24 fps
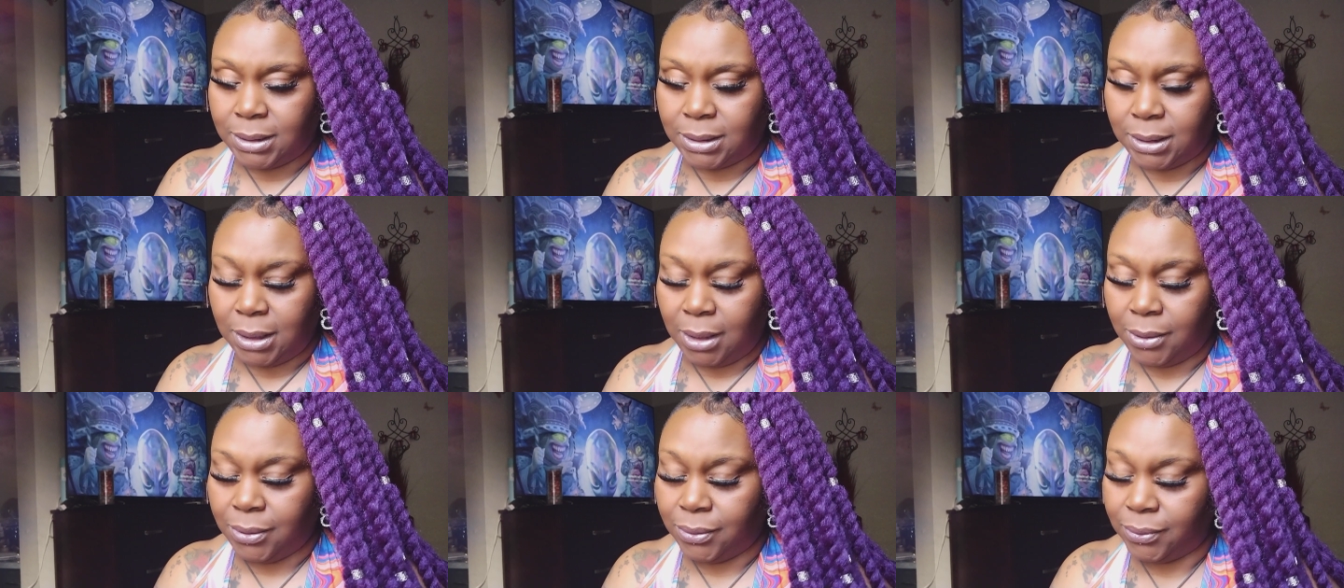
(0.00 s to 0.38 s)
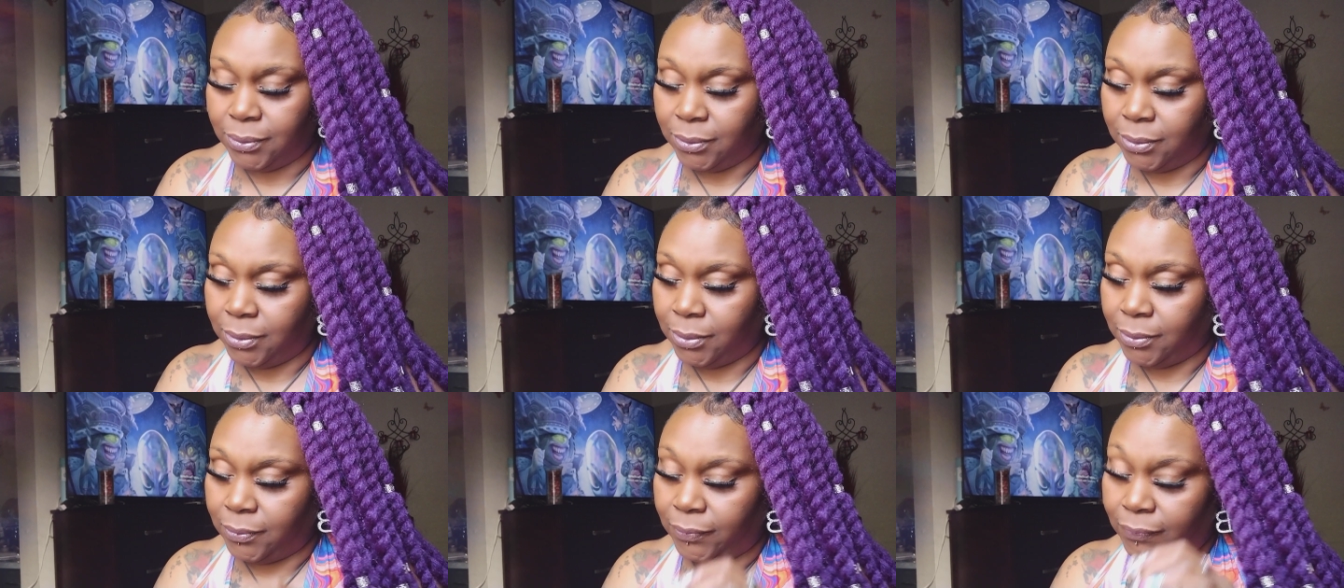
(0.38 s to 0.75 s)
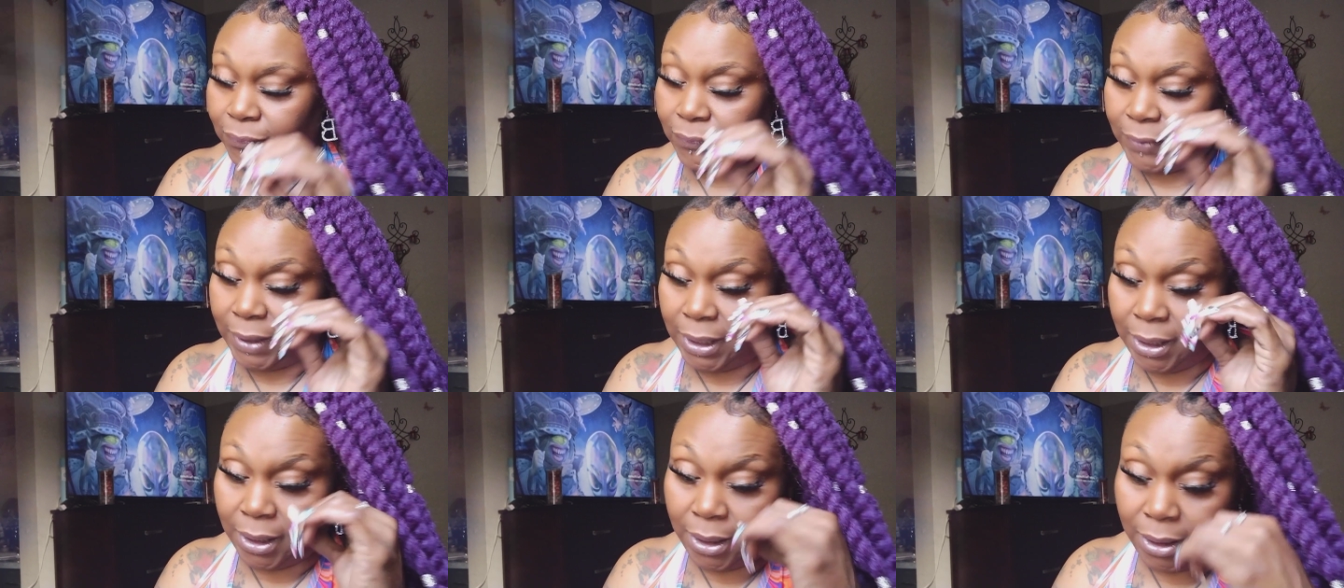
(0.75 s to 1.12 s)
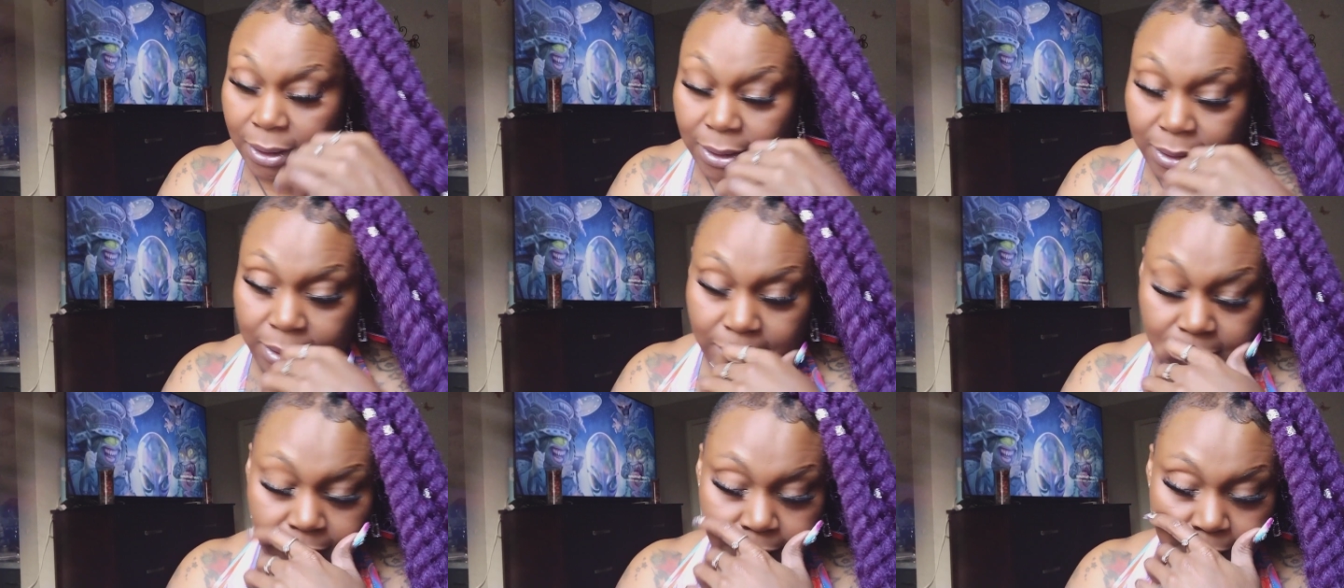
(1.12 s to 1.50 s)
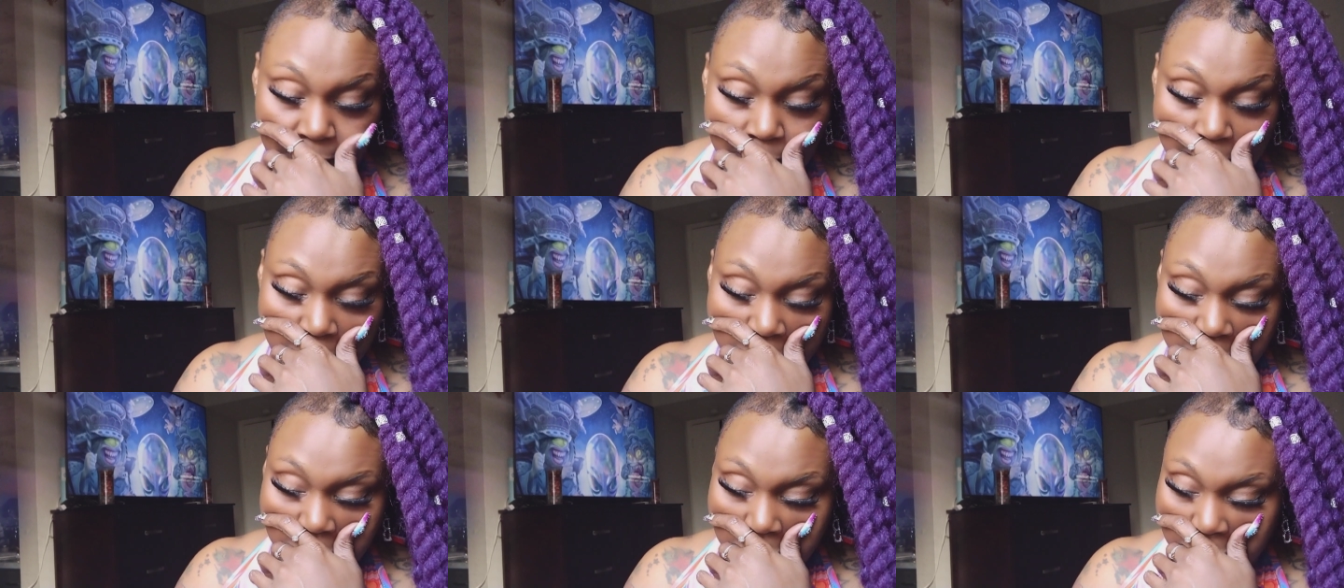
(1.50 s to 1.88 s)
who fuck.
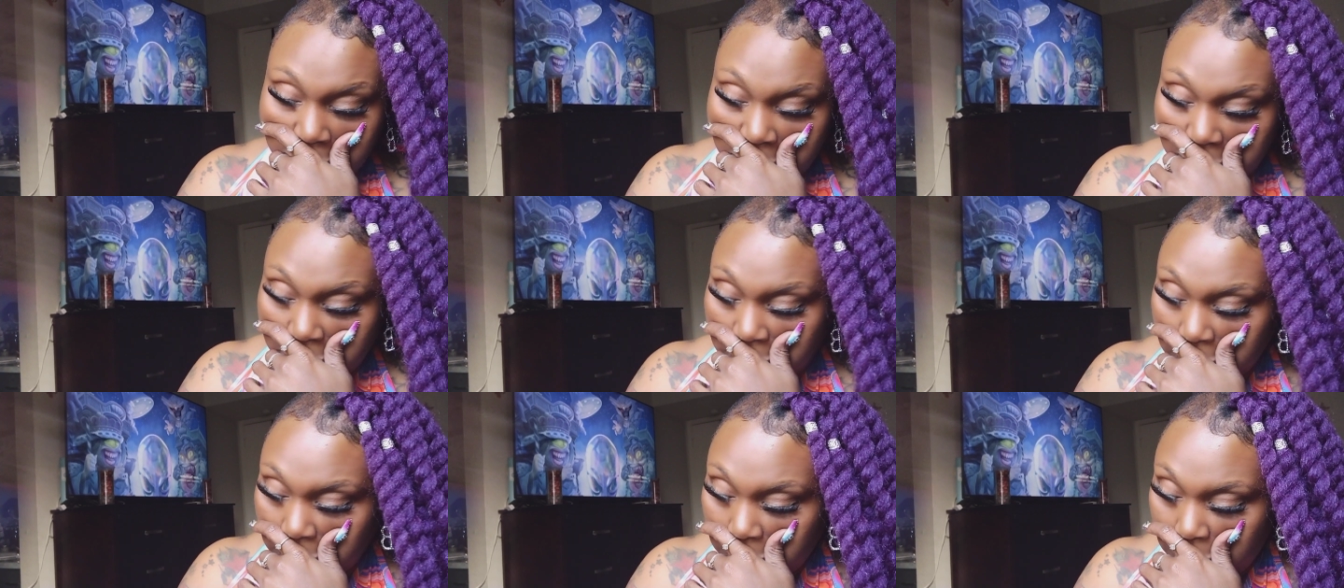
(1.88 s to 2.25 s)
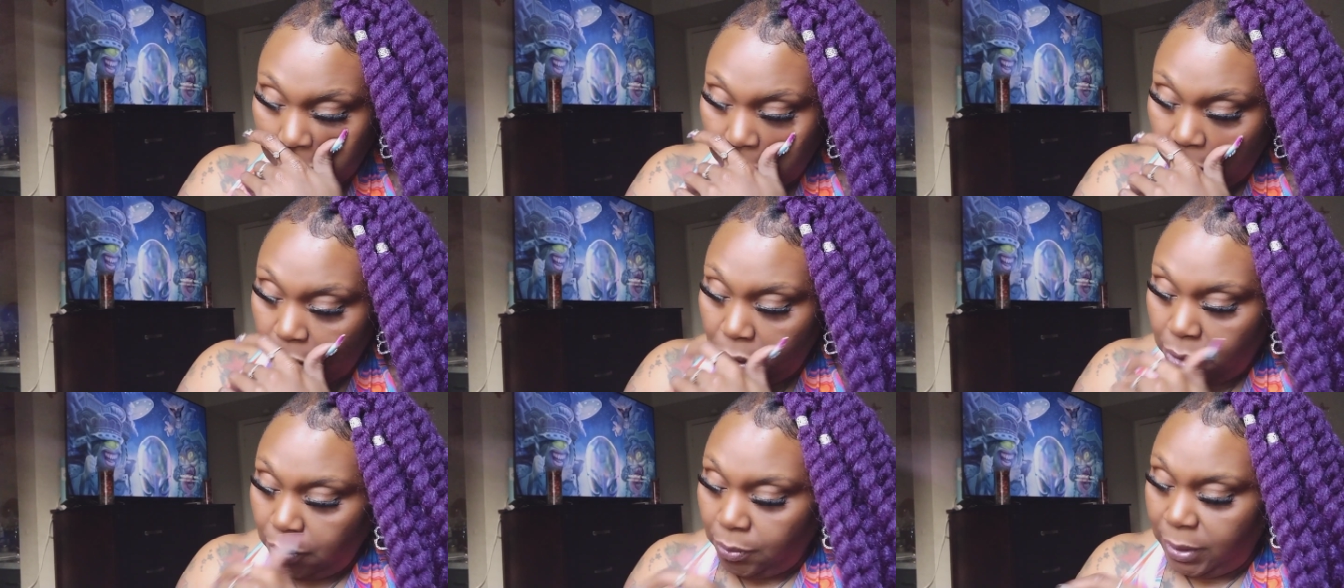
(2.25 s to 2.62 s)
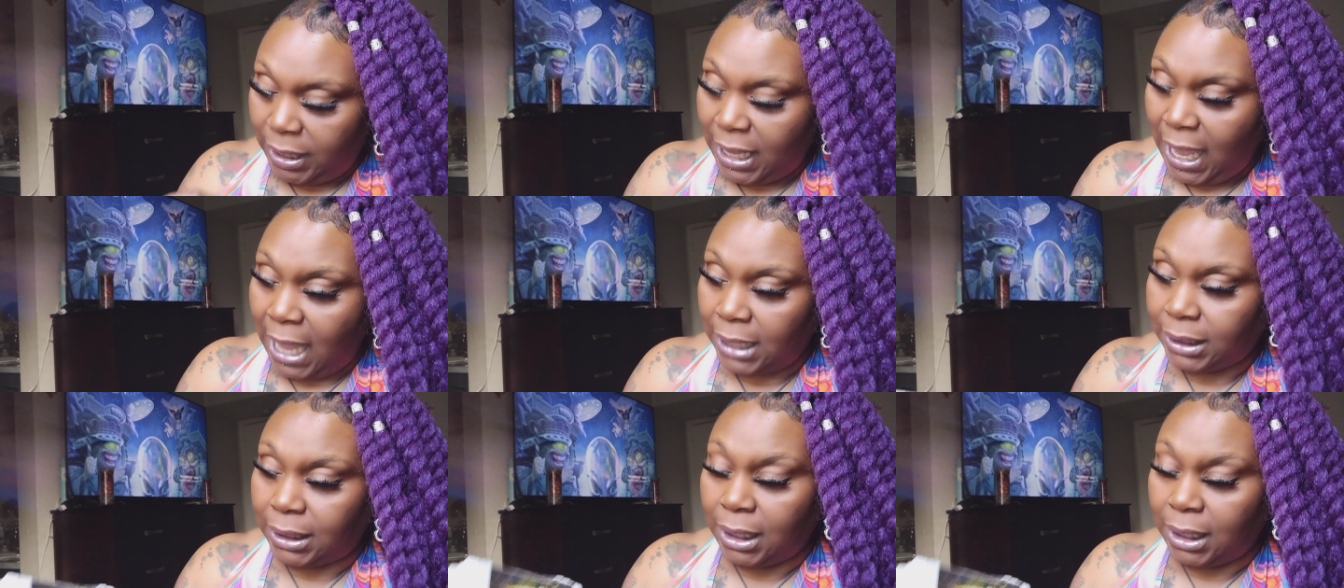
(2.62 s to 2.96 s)
We got the